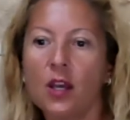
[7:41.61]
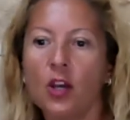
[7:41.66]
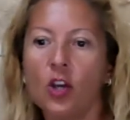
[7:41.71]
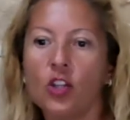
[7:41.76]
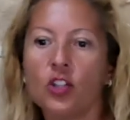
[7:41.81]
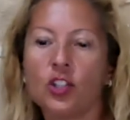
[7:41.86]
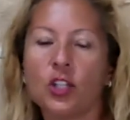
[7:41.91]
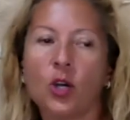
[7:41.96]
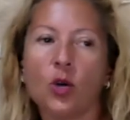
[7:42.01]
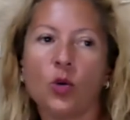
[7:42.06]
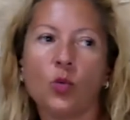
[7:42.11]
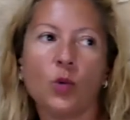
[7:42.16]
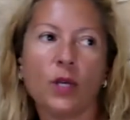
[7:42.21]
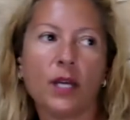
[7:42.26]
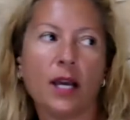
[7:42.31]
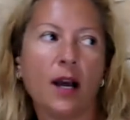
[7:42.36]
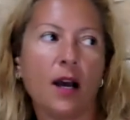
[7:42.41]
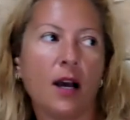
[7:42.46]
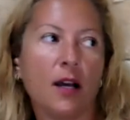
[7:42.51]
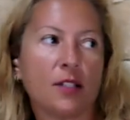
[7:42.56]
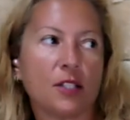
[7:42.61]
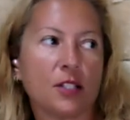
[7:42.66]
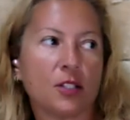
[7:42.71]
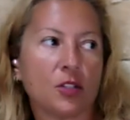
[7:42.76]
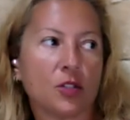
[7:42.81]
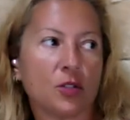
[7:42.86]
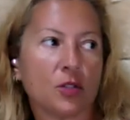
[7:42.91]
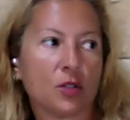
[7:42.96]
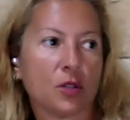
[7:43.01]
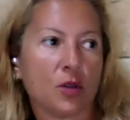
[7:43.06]
So we ask,
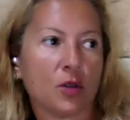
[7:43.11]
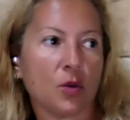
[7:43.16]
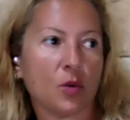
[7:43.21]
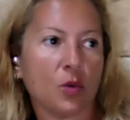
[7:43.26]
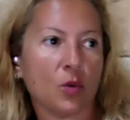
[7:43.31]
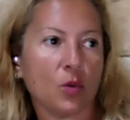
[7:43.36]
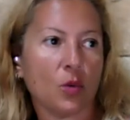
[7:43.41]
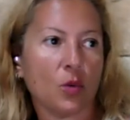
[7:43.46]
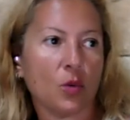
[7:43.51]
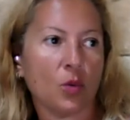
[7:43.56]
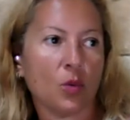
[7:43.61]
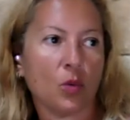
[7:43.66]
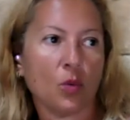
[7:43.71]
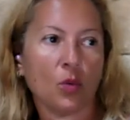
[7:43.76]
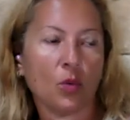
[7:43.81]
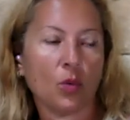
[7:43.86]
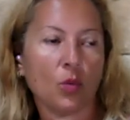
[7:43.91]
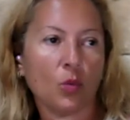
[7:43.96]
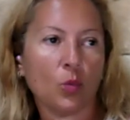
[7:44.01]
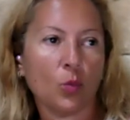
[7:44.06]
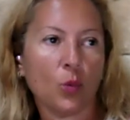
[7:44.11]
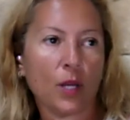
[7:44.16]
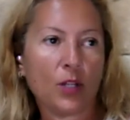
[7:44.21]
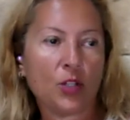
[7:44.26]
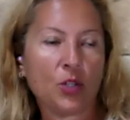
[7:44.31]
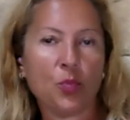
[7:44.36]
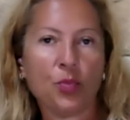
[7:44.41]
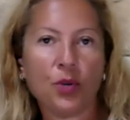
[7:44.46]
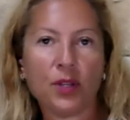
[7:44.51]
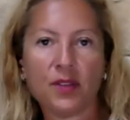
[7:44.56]
when
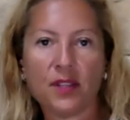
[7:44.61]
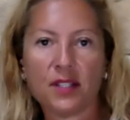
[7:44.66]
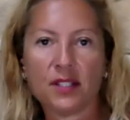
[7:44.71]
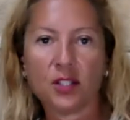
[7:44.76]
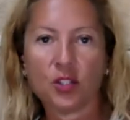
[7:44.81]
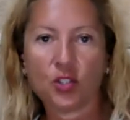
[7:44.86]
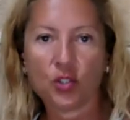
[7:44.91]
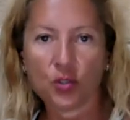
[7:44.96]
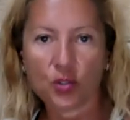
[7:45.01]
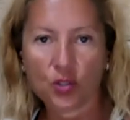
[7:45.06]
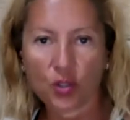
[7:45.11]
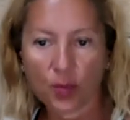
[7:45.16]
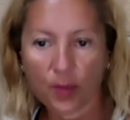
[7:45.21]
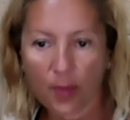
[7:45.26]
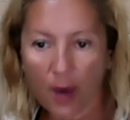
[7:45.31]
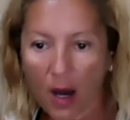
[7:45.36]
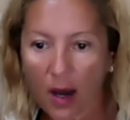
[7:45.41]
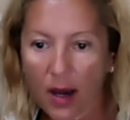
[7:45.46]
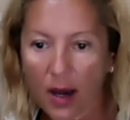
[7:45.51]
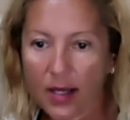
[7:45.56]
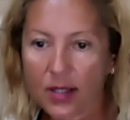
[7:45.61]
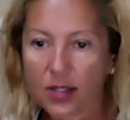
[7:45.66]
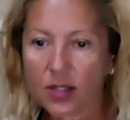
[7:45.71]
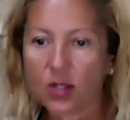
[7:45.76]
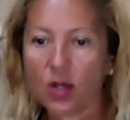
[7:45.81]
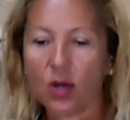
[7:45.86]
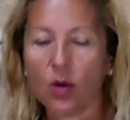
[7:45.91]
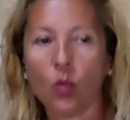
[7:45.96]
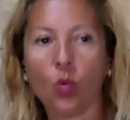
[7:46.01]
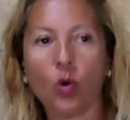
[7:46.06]
you bring this issue to mind,
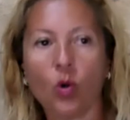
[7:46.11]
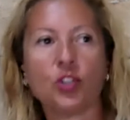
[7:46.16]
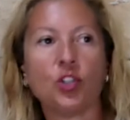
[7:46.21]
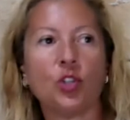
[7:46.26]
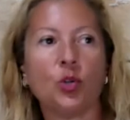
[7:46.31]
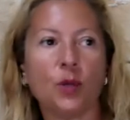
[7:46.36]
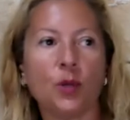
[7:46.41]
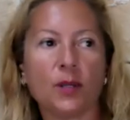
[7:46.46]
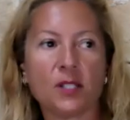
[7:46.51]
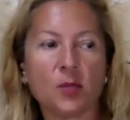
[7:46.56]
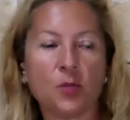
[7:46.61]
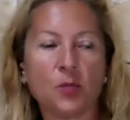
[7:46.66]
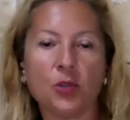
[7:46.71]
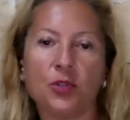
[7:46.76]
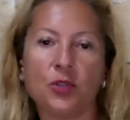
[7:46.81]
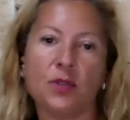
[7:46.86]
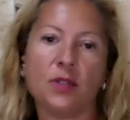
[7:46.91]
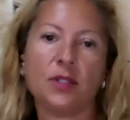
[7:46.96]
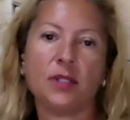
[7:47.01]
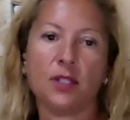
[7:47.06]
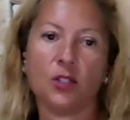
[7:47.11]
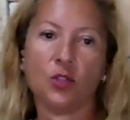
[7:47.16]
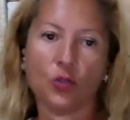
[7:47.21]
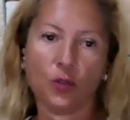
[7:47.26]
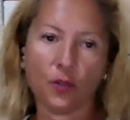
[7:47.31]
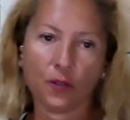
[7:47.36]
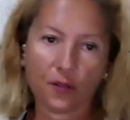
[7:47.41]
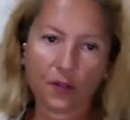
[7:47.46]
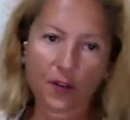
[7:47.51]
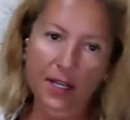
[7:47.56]
what do you experience in your
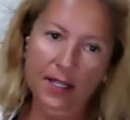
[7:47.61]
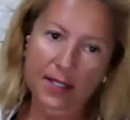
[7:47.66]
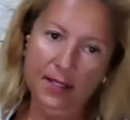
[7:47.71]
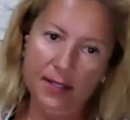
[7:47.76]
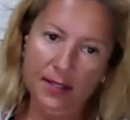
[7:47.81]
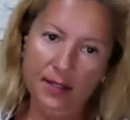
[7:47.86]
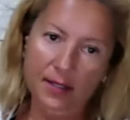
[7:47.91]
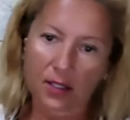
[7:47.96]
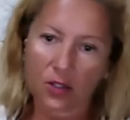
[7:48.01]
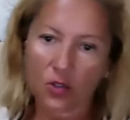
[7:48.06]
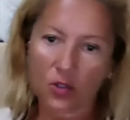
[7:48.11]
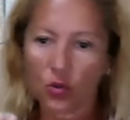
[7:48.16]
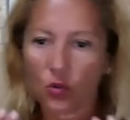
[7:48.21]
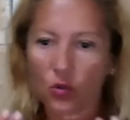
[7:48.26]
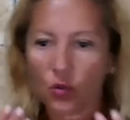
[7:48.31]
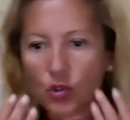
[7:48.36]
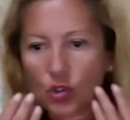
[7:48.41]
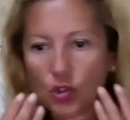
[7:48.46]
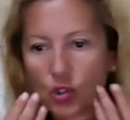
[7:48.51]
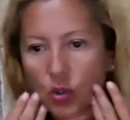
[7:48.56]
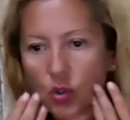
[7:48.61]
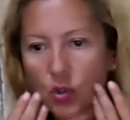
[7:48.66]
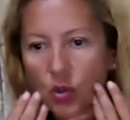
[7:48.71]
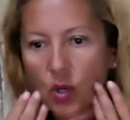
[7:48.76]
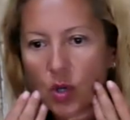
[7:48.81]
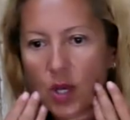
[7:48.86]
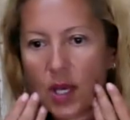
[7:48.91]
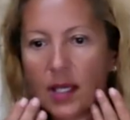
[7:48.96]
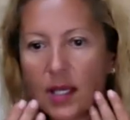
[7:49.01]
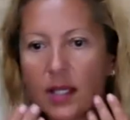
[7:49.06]
face, in your jaw,
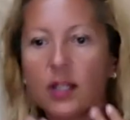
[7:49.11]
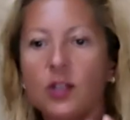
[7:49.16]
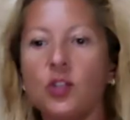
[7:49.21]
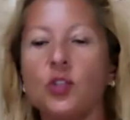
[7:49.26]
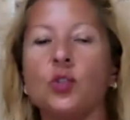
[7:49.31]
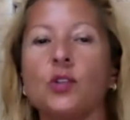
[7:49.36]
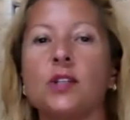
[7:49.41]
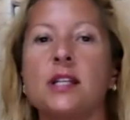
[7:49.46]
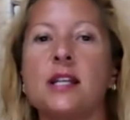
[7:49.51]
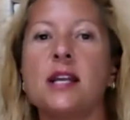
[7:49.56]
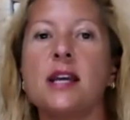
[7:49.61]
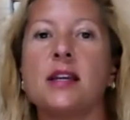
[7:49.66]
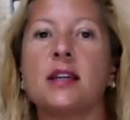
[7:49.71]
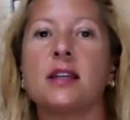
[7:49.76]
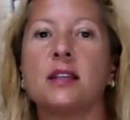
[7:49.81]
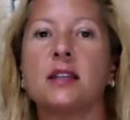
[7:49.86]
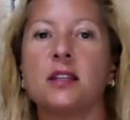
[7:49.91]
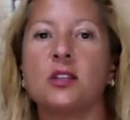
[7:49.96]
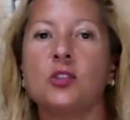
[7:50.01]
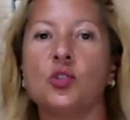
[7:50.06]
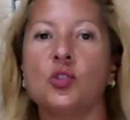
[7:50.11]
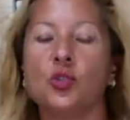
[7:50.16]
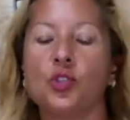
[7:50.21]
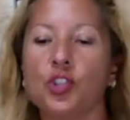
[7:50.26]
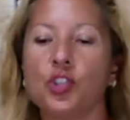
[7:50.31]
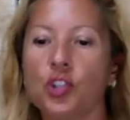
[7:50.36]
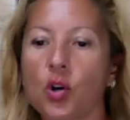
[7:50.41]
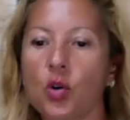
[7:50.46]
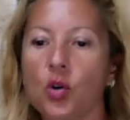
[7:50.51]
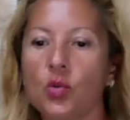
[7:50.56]
in your neck, in your
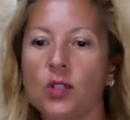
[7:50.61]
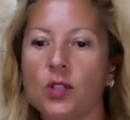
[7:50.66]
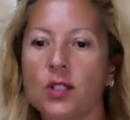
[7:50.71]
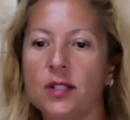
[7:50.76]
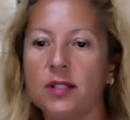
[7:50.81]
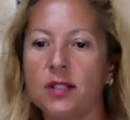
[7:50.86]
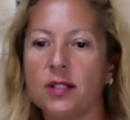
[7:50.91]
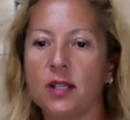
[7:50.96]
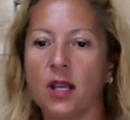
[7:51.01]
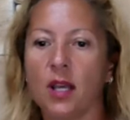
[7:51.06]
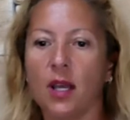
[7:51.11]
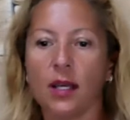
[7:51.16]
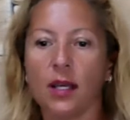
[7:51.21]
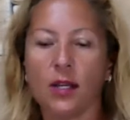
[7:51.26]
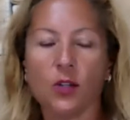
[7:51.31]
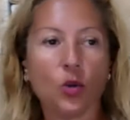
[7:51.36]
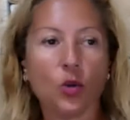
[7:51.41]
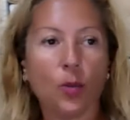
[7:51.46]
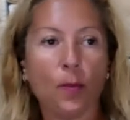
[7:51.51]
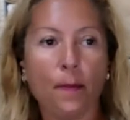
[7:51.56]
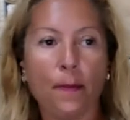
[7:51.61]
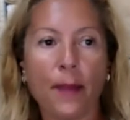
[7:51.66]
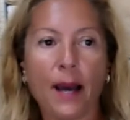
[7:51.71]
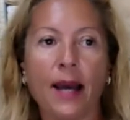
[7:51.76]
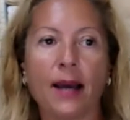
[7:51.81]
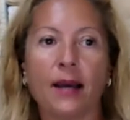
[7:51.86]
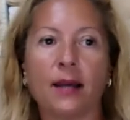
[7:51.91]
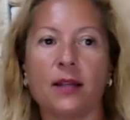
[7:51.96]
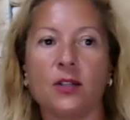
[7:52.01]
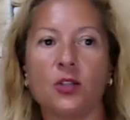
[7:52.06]
shoulders, in your
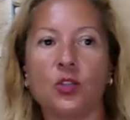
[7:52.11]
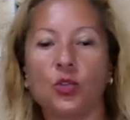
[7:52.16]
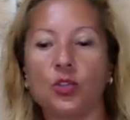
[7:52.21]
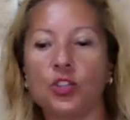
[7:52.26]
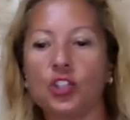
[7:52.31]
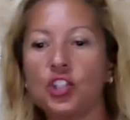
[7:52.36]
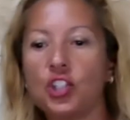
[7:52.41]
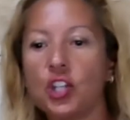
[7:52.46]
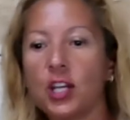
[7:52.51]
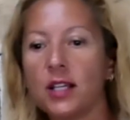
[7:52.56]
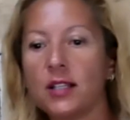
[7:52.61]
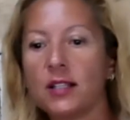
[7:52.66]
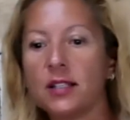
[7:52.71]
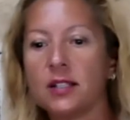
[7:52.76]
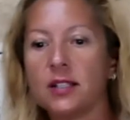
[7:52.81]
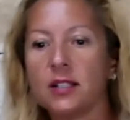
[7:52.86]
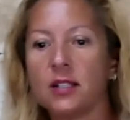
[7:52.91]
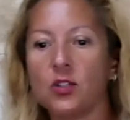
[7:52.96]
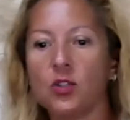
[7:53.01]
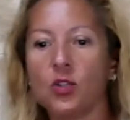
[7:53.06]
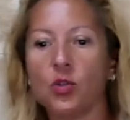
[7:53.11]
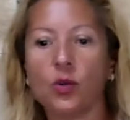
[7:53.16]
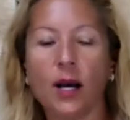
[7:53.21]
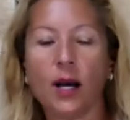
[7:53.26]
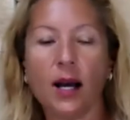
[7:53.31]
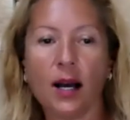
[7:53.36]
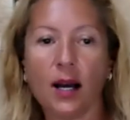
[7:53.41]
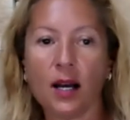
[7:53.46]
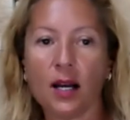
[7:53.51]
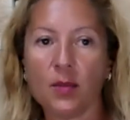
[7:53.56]
back, in your chest, in your
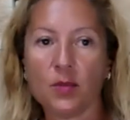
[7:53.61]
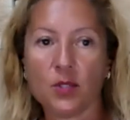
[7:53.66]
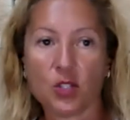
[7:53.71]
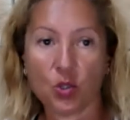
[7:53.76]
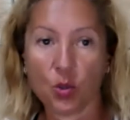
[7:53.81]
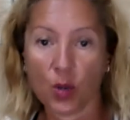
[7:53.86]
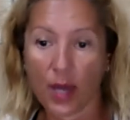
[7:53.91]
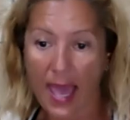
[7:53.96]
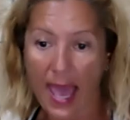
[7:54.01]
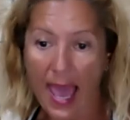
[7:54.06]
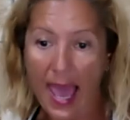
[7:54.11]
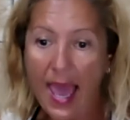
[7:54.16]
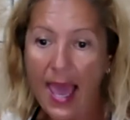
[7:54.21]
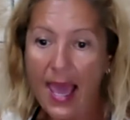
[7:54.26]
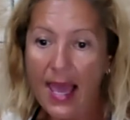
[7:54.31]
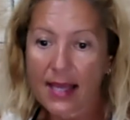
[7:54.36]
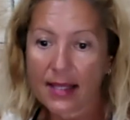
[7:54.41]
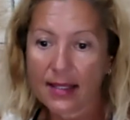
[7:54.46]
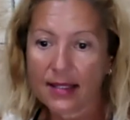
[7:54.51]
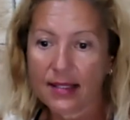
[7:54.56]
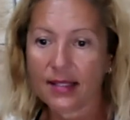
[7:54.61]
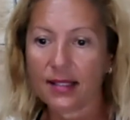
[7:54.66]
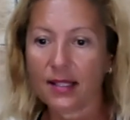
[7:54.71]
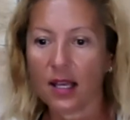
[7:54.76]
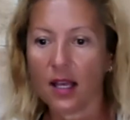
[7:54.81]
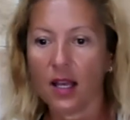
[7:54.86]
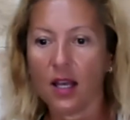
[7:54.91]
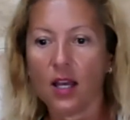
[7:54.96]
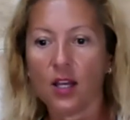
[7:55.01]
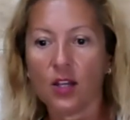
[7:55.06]
arms, your hands,
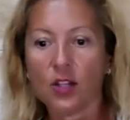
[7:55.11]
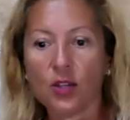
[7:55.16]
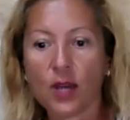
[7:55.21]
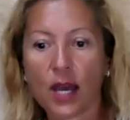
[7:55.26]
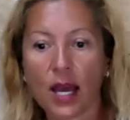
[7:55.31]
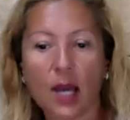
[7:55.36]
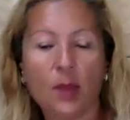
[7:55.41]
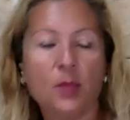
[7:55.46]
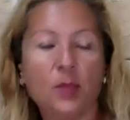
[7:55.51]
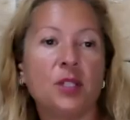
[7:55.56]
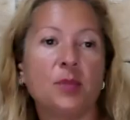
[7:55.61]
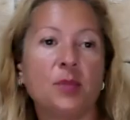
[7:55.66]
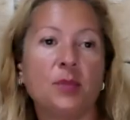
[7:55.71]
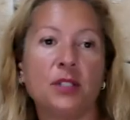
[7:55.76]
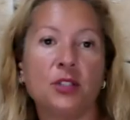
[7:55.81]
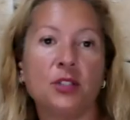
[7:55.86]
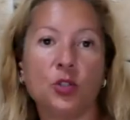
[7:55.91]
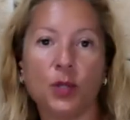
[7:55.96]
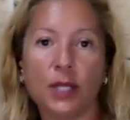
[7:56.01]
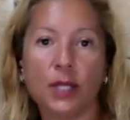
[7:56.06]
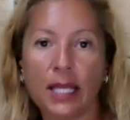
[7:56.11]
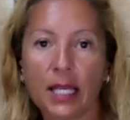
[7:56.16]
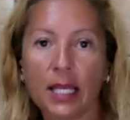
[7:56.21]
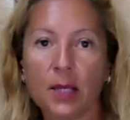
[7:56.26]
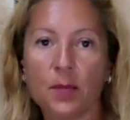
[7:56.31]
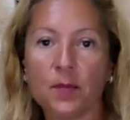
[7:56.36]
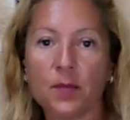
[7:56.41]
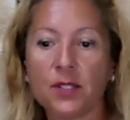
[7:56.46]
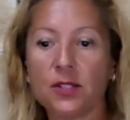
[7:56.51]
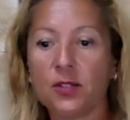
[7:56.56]
your abdomen, your
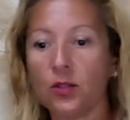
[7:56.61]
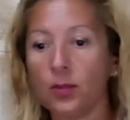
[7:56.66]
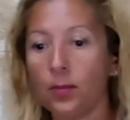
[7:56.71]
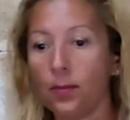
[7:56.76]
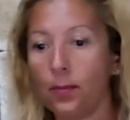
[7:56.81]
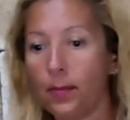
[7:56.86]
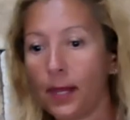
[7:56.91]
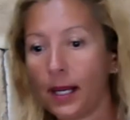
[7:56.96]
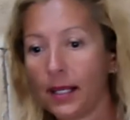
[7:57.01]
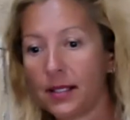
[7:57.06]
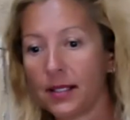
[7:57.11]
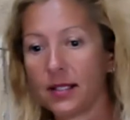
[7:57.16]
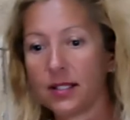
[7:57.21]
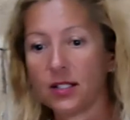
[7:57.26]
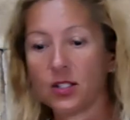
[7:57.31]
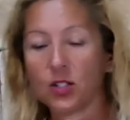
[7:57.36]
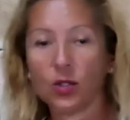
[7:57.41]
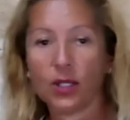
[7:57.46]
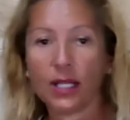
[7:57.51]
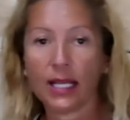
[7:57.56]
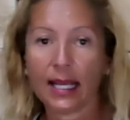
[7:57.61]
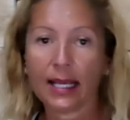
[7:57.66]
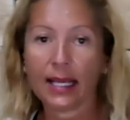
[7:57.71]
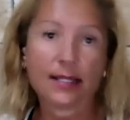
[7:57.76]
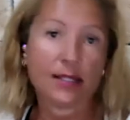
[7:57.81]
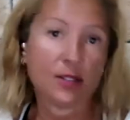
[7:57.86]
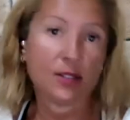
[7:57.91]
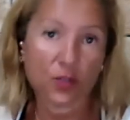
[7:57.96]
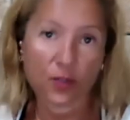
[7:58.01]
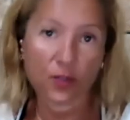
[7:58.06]
hips, your buttocks, your legs,
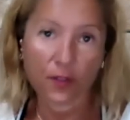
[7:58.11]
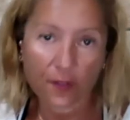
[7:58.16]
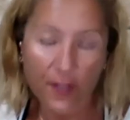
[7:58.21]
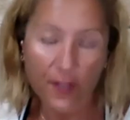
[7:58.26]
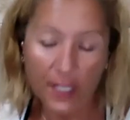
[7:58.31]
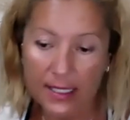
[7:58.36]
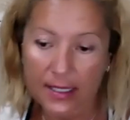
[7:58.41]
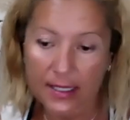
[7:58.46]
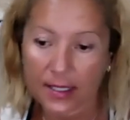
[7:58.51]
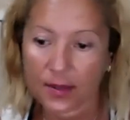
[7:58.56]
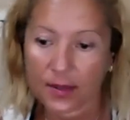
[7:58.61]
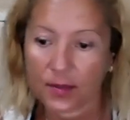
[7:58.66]
and your feet?